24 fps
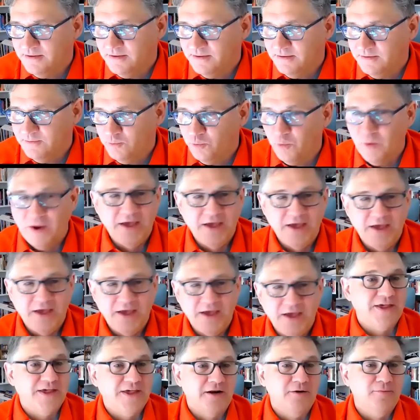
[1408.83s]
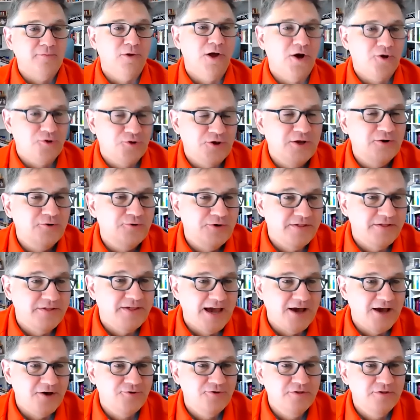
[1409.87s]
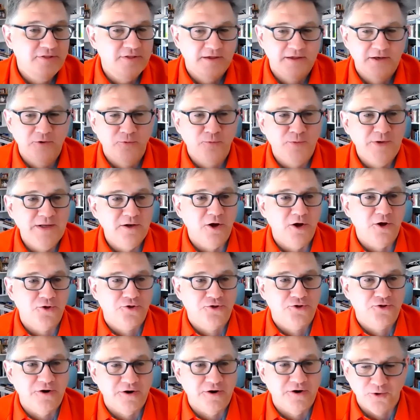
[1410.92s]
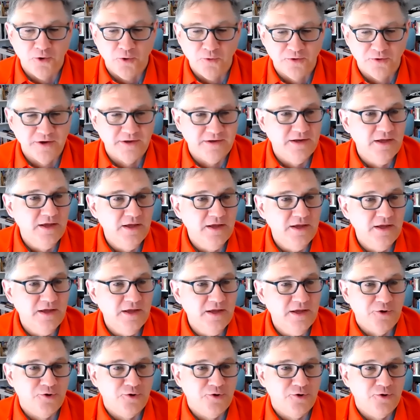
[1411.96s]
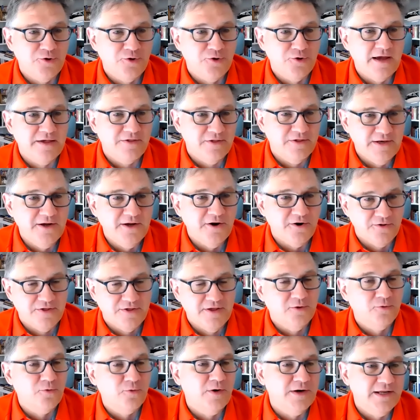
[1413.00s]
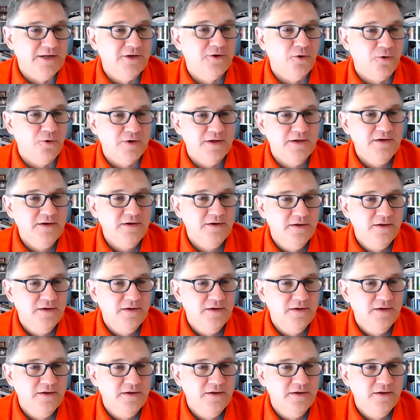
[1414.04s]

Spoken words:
ways to settle blockchain transactions. We launched our token initially as an ERC20 token.